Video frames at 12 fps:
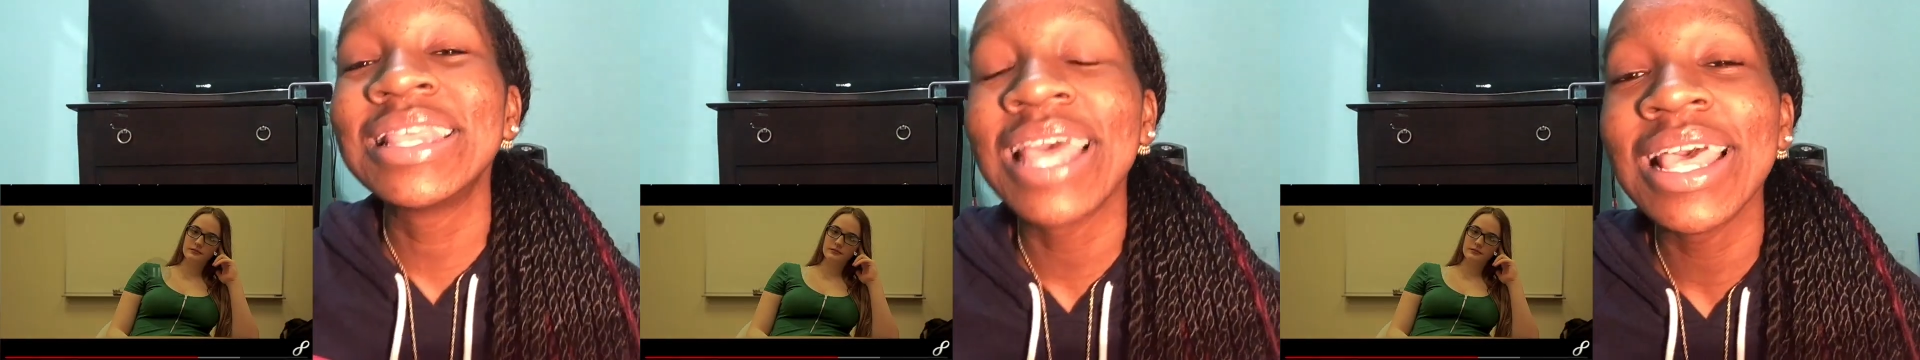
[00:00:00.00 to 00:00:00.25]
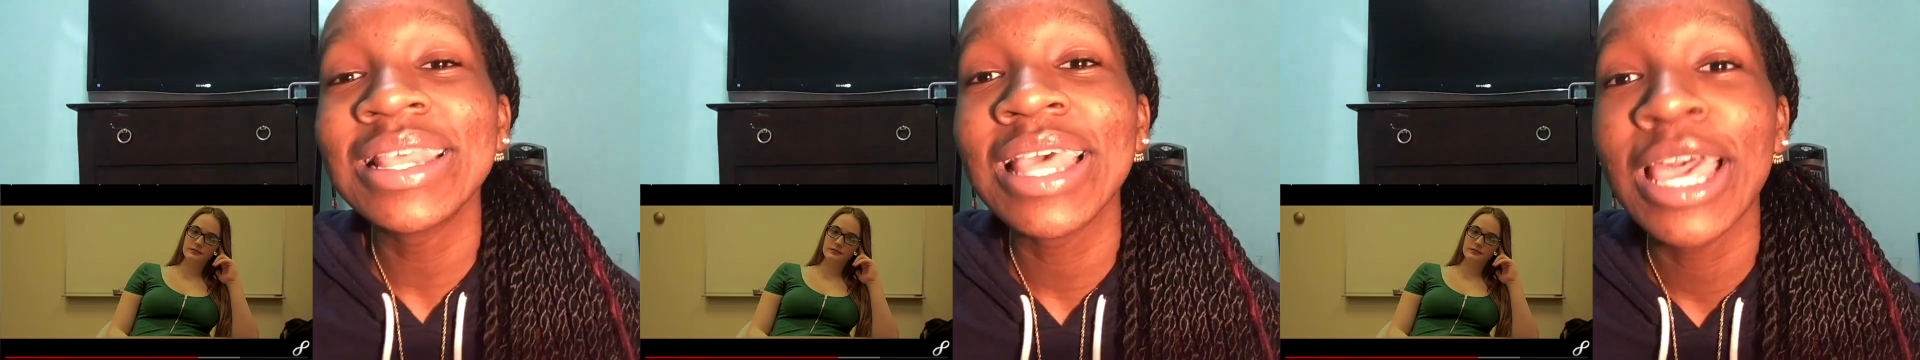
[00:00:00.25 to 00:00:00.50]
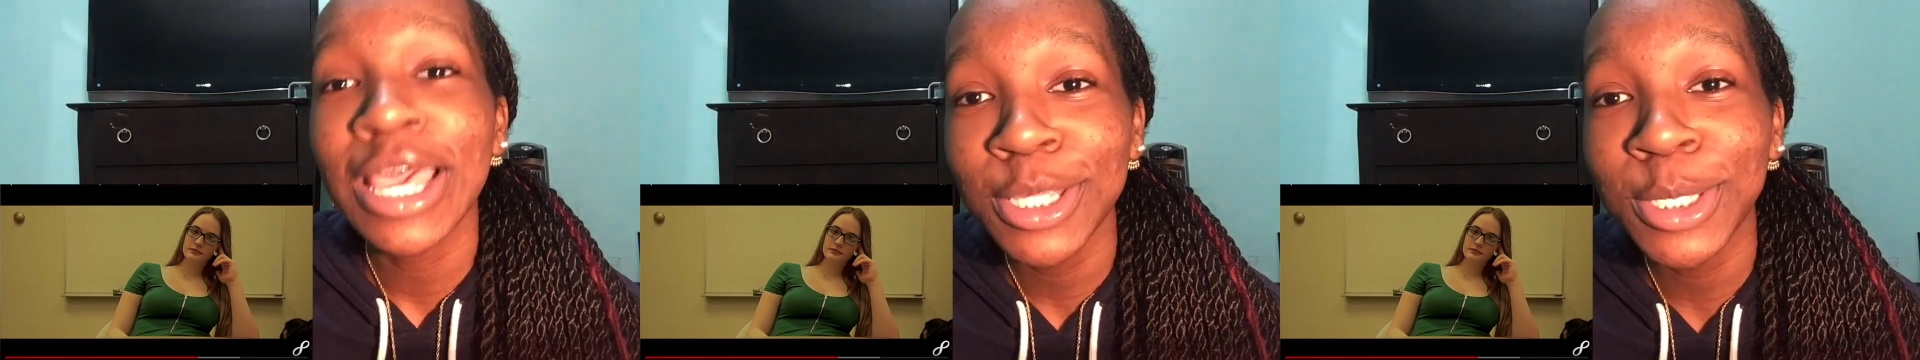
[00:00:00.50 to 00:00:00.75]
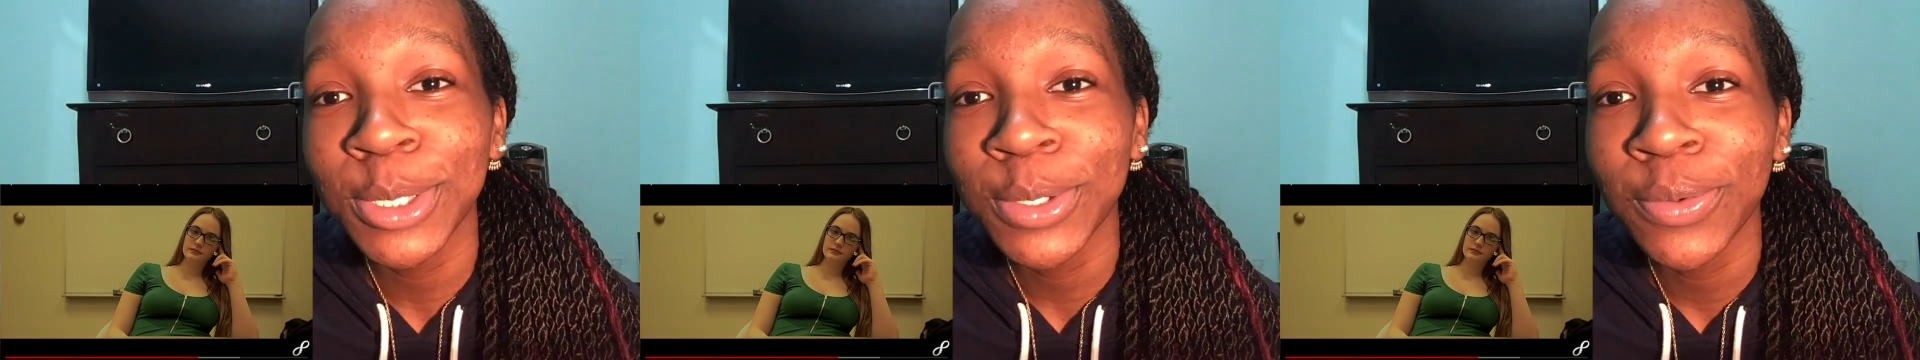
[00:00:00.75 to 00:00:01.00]
Sis
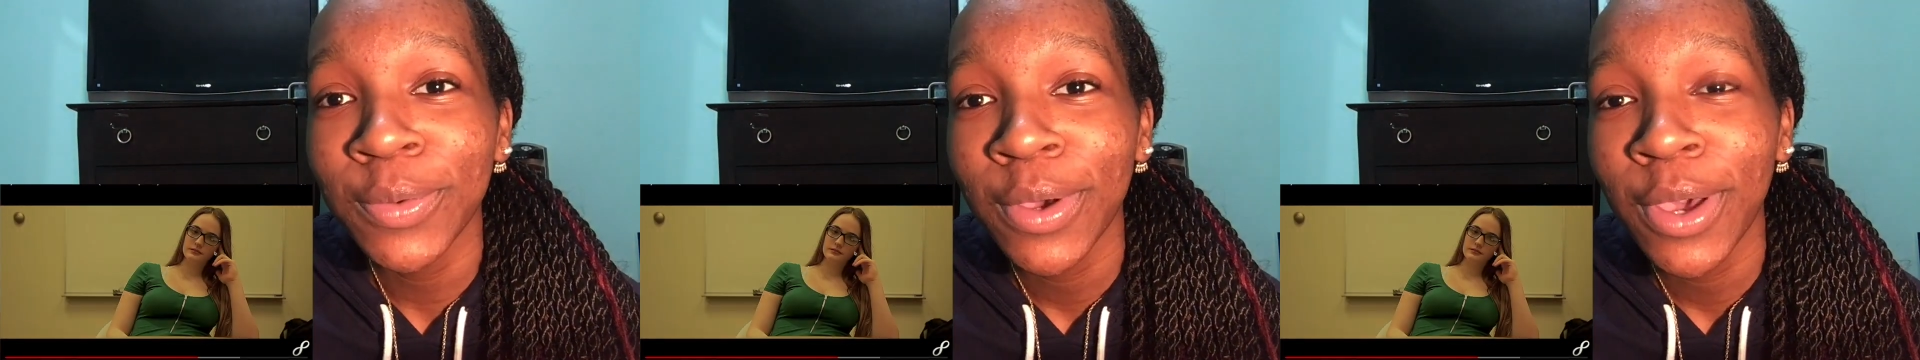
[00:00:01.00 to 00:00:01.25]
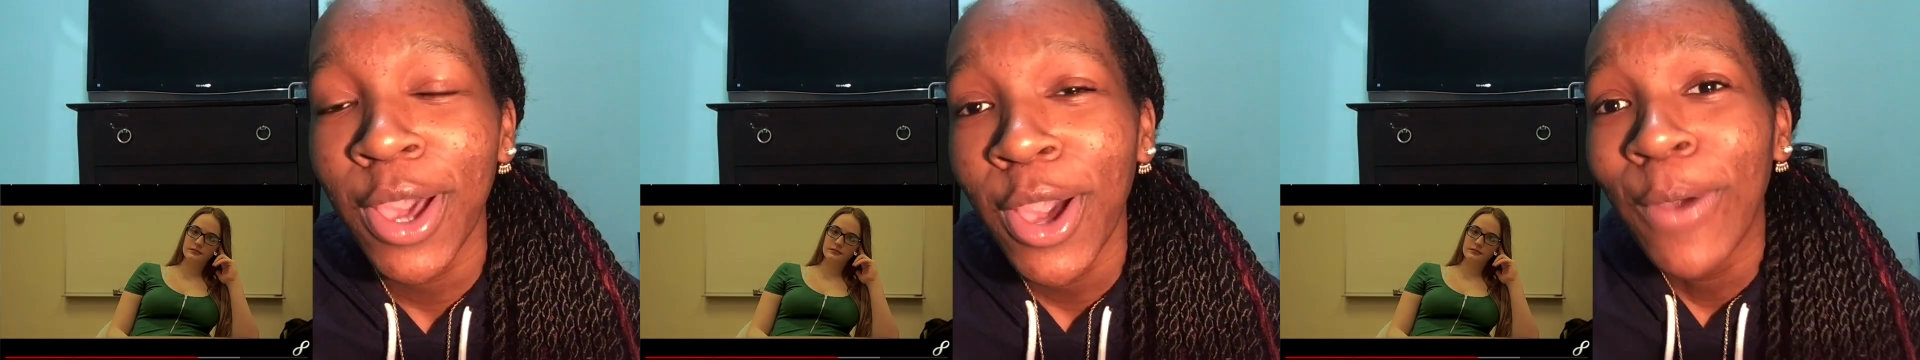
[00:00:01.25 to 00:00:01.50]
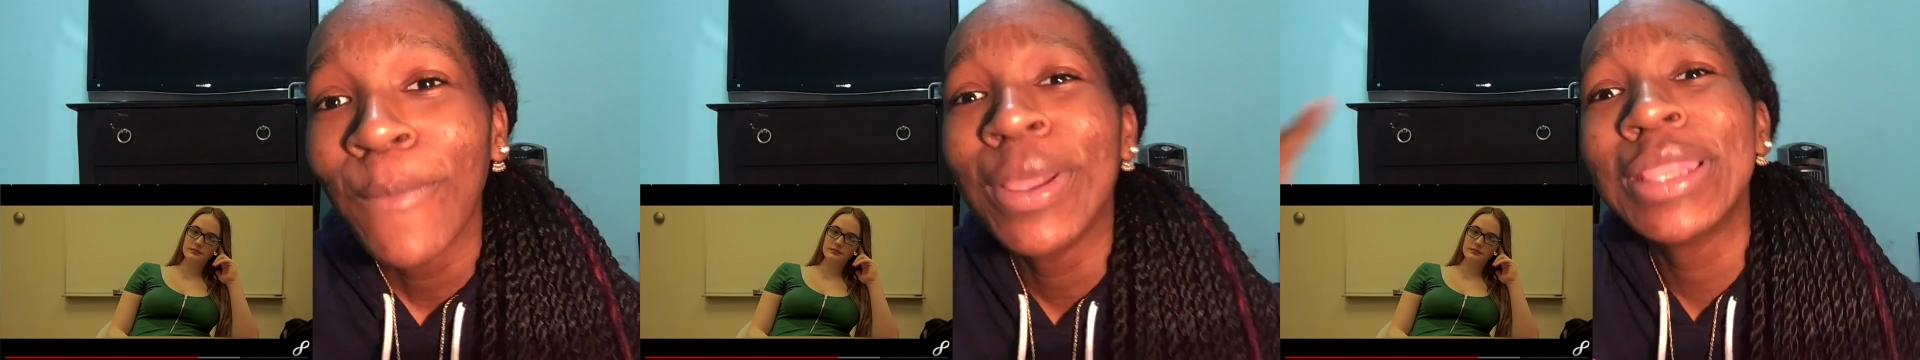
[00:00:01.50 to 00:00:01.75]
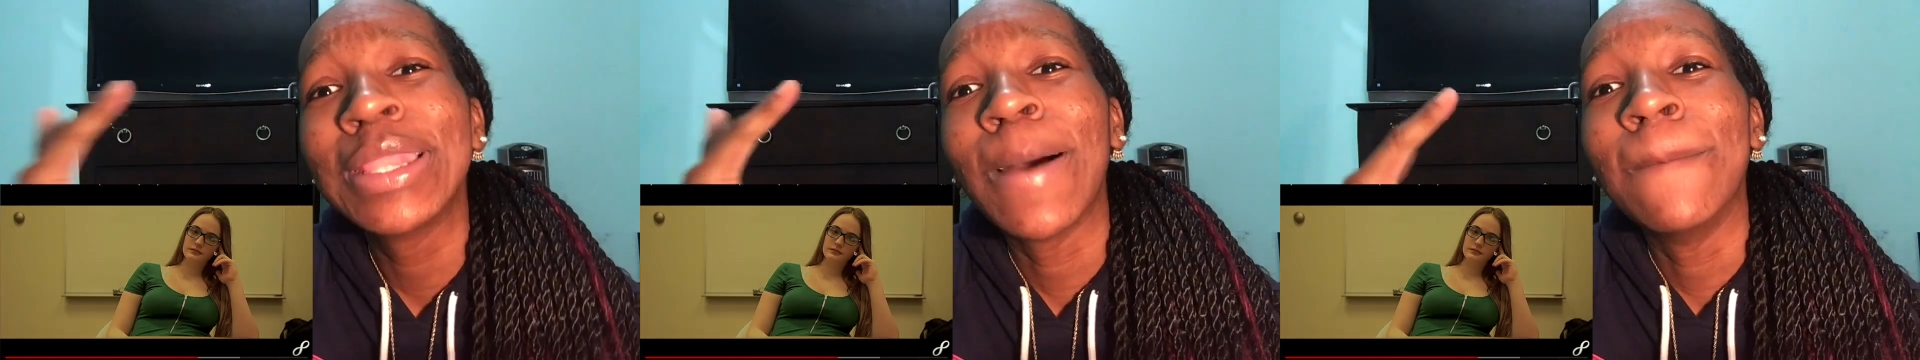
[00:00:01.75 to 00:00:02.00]
hit you
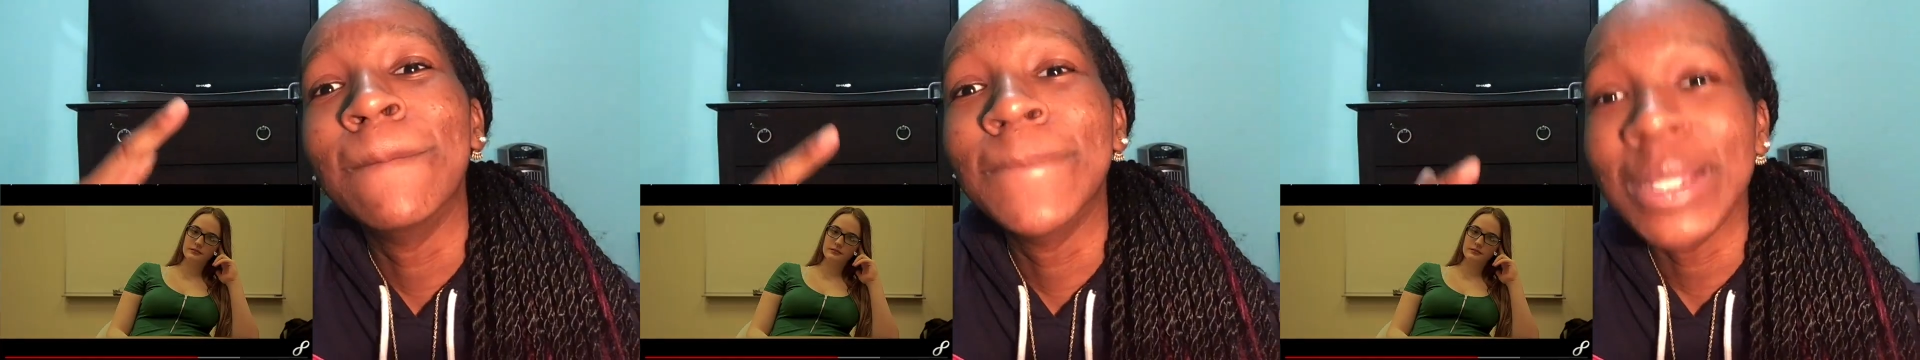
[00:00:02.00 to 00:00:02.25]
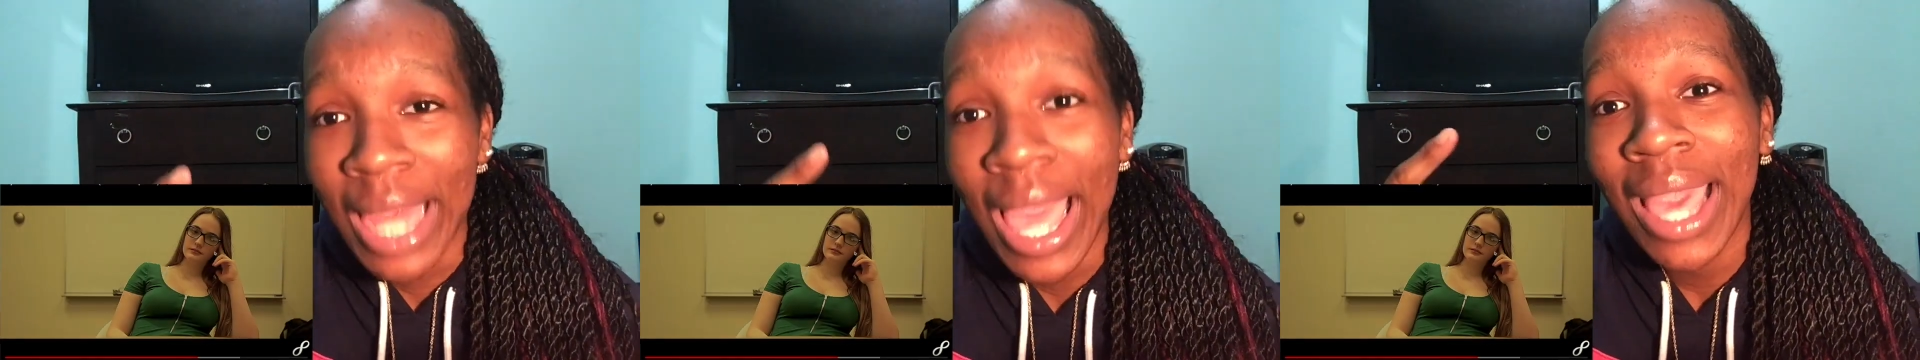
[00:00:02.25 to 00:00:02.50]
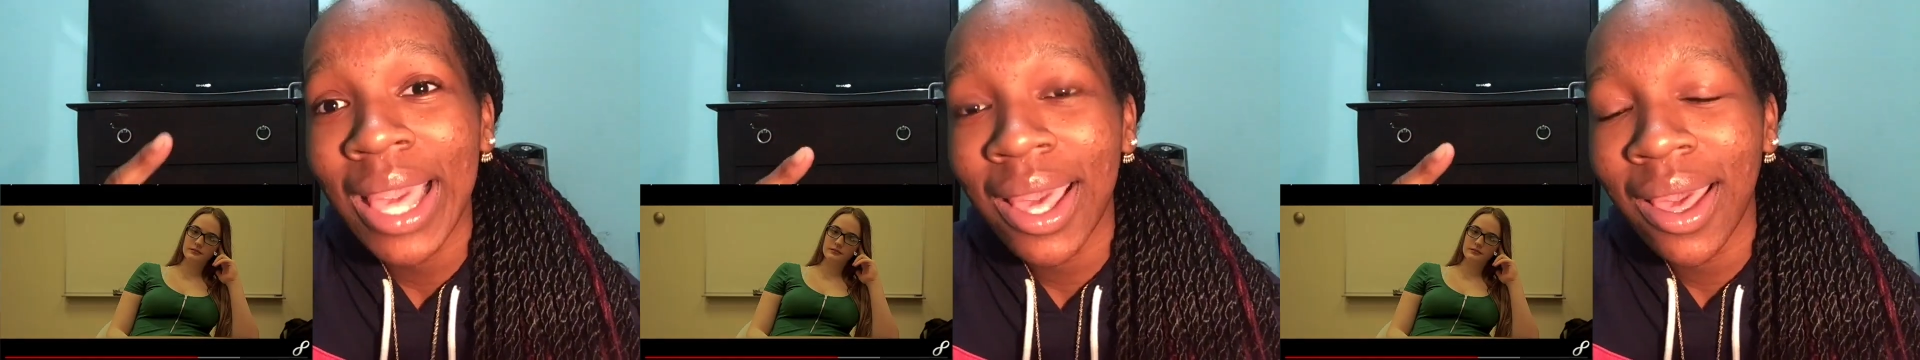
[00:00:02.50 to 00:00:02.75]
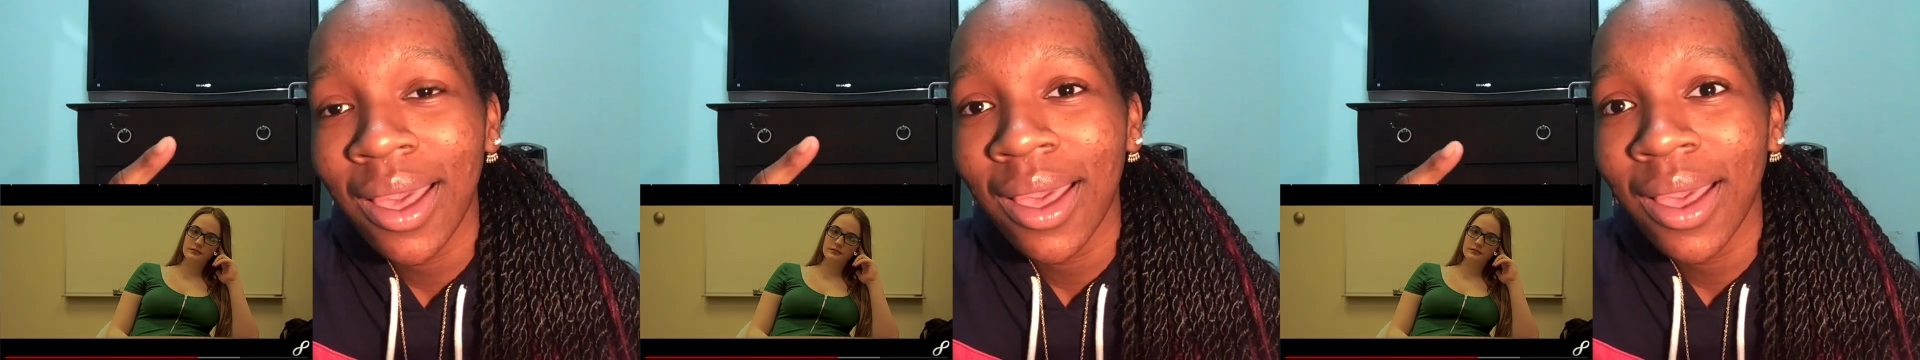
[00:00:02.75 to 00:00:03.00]
with the
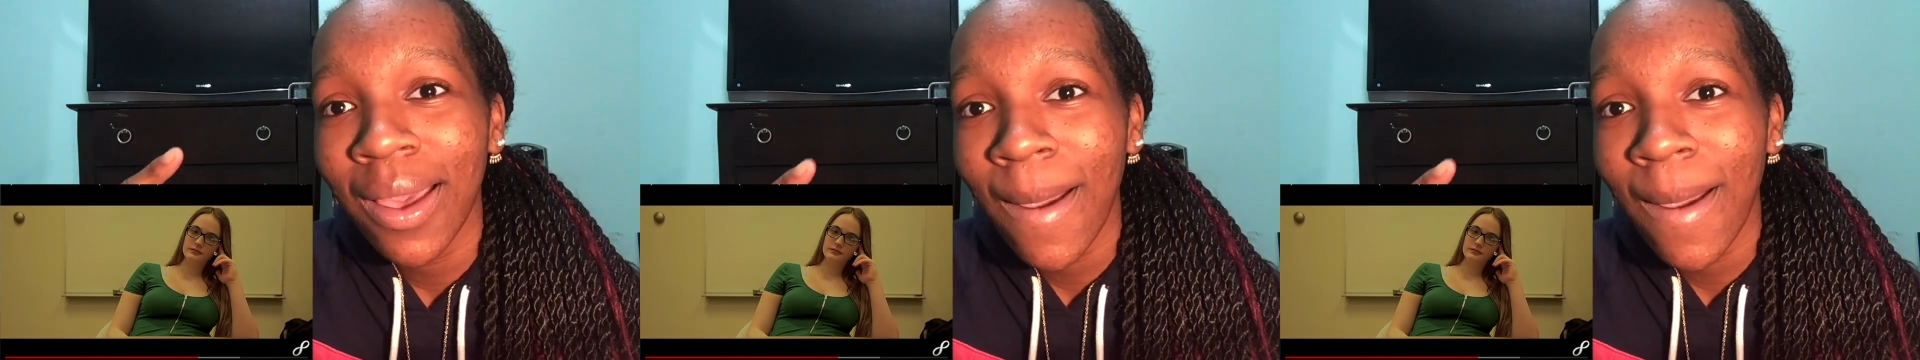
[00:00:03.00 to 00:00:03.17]
black,